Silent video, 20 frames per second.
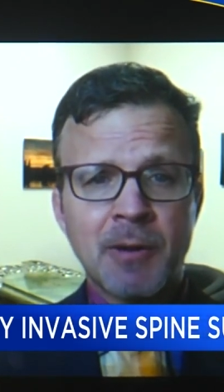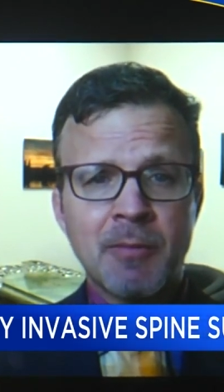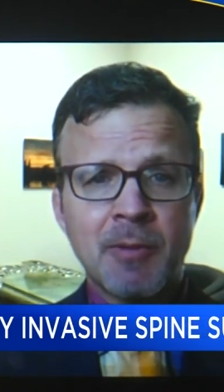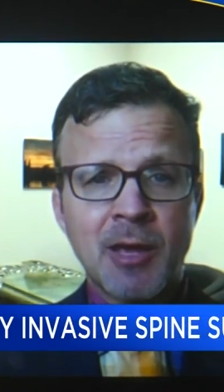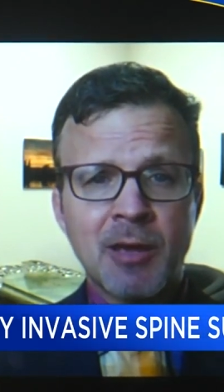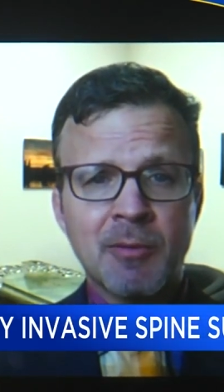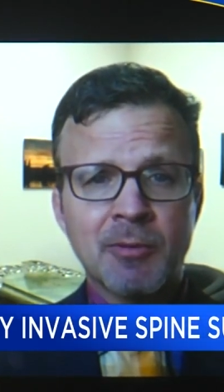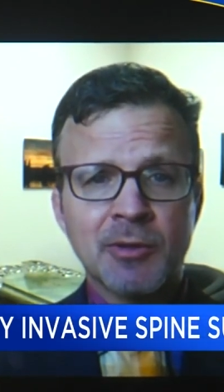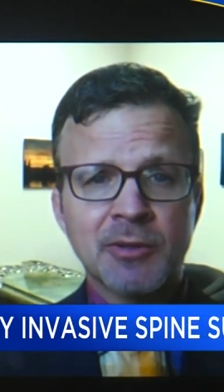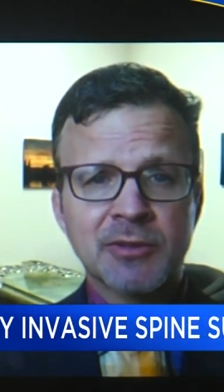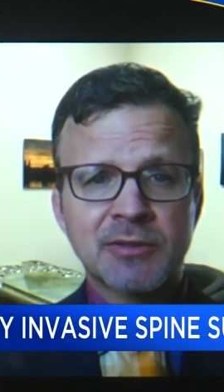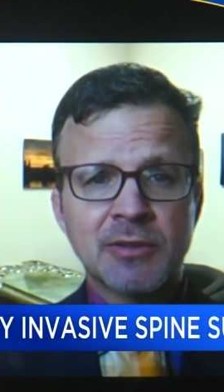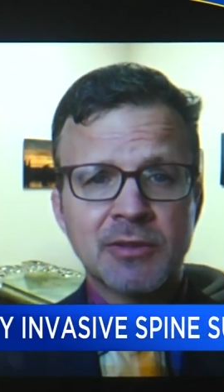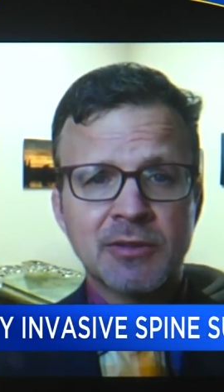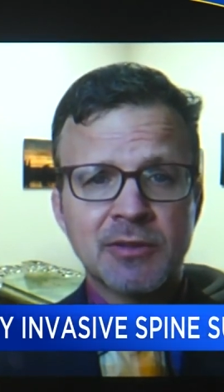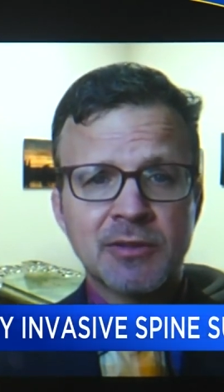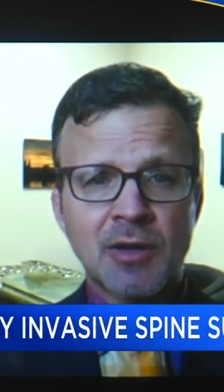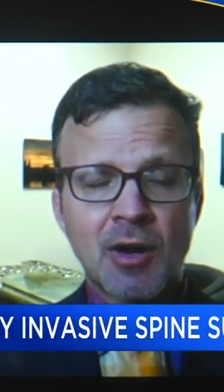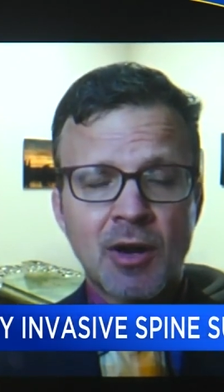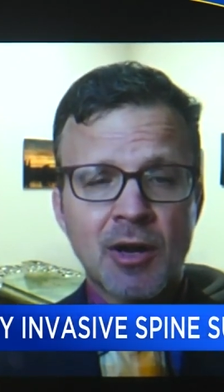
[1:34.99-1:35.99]
I'm able
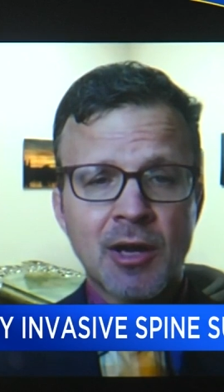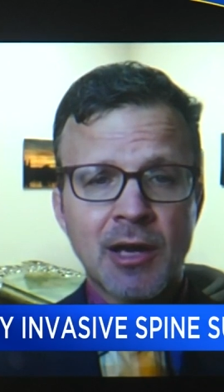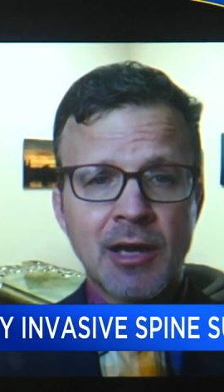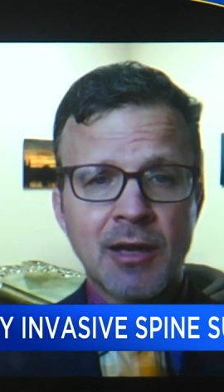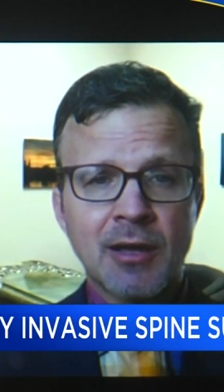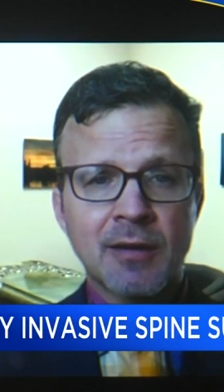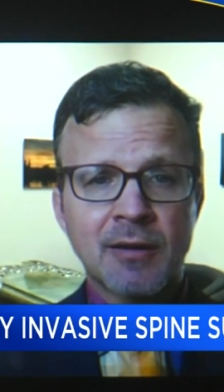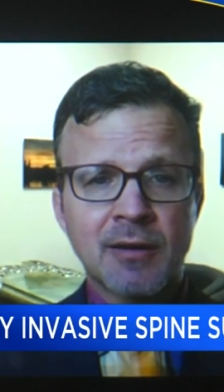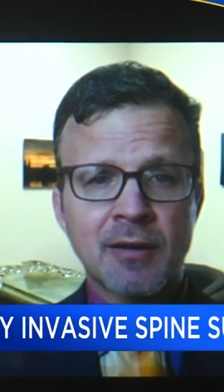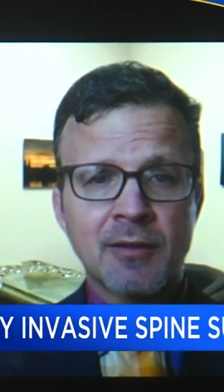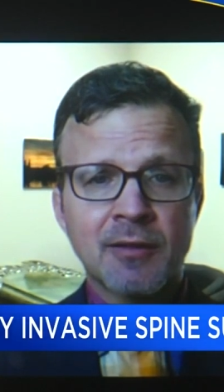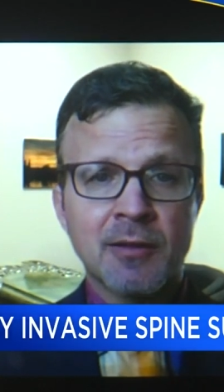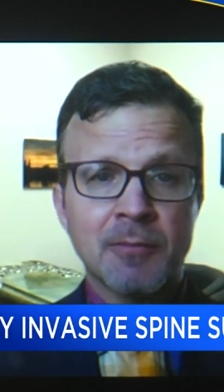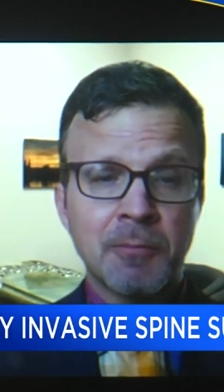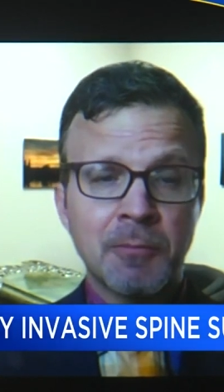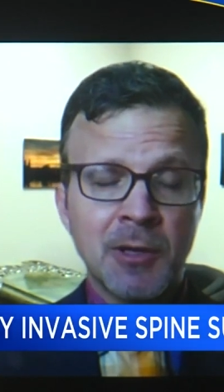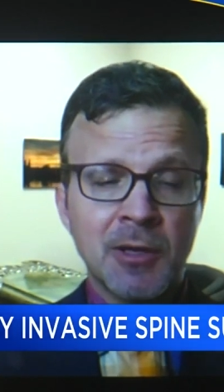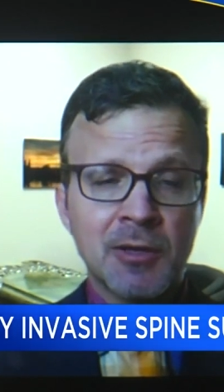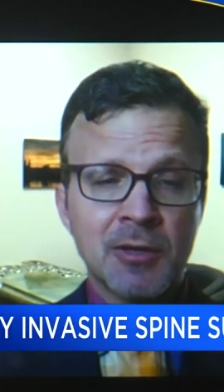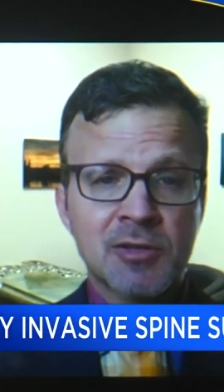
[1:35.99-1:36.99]
to target
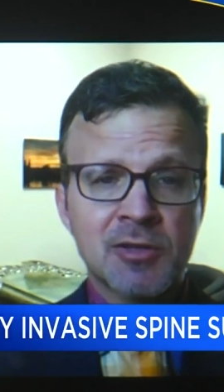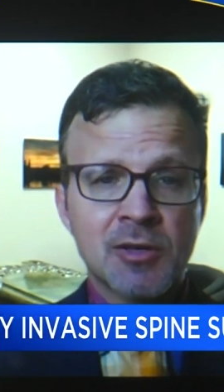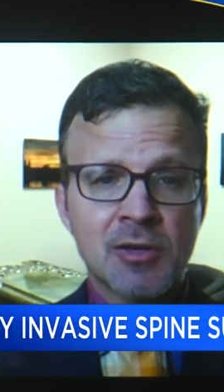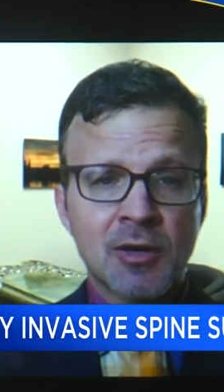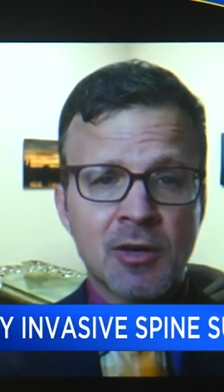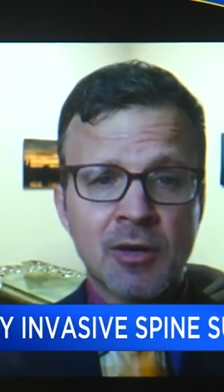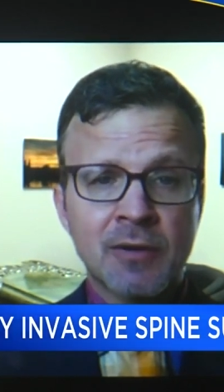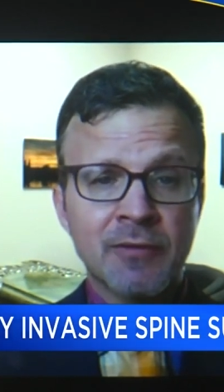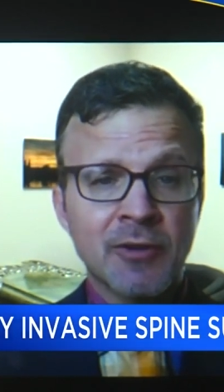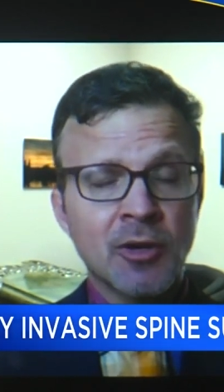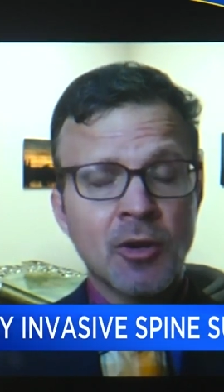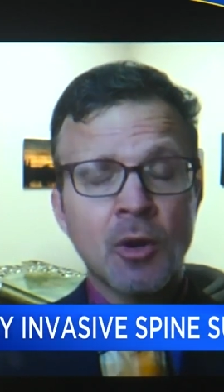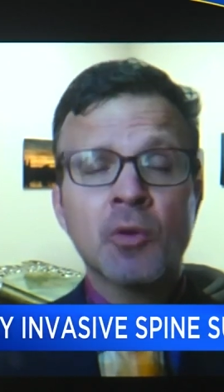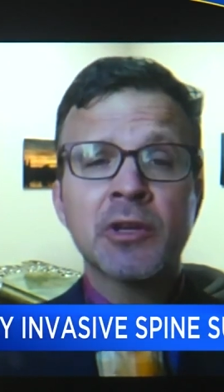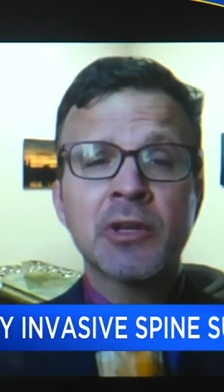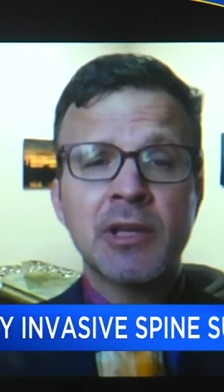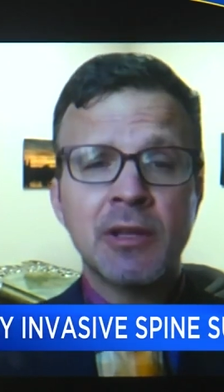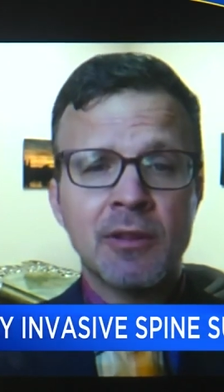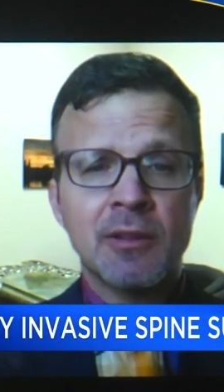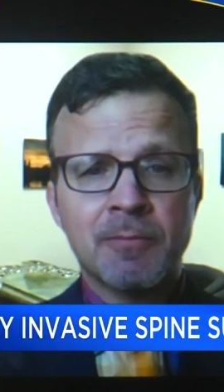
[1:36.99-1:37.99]
the pinched nerve and
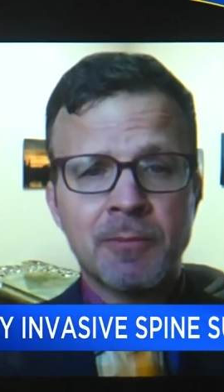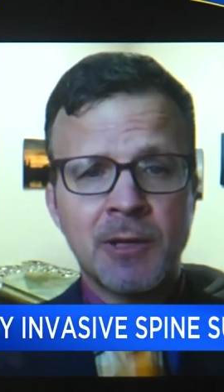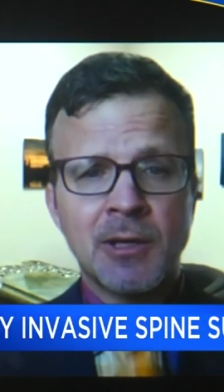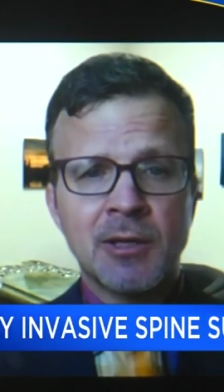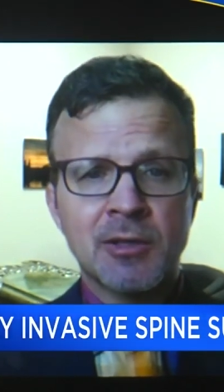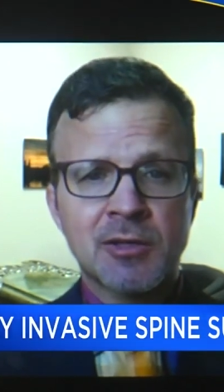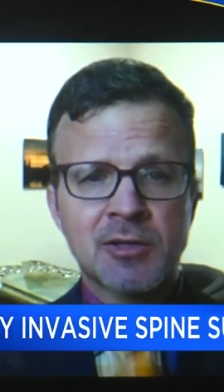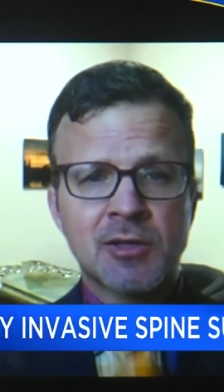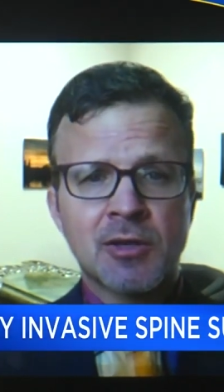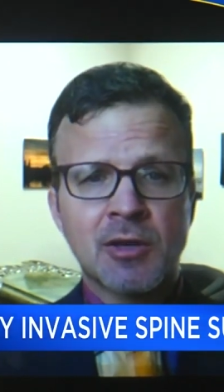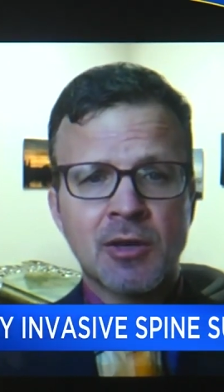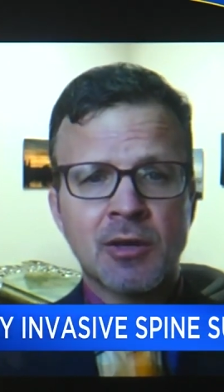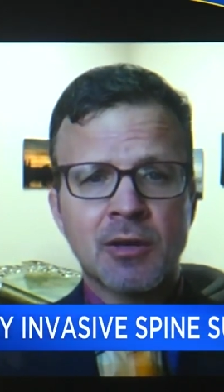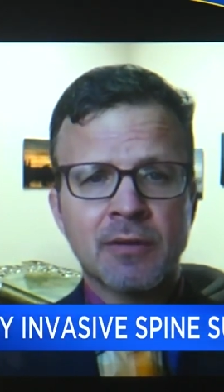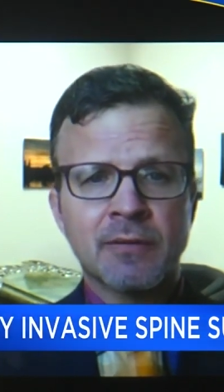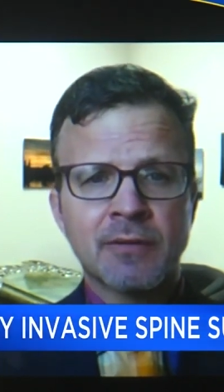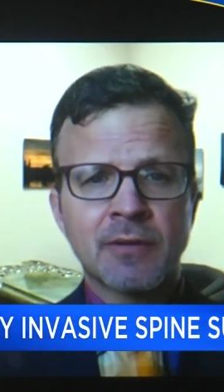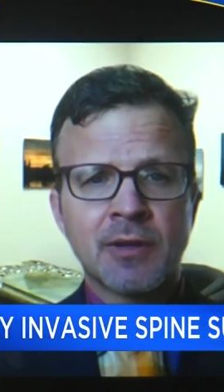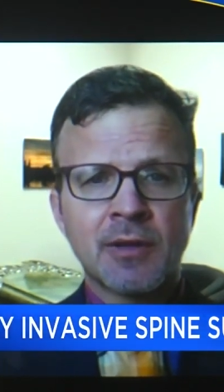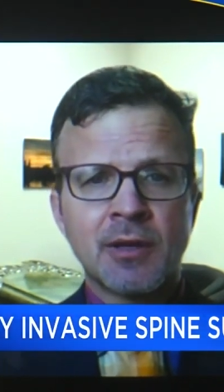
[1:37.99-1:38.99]
only the pinched
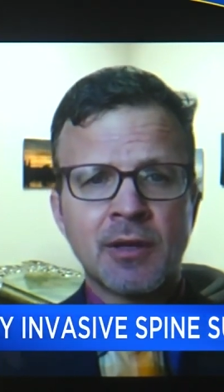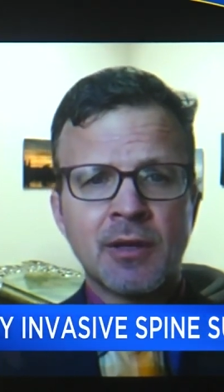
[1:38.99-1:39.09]
nerve.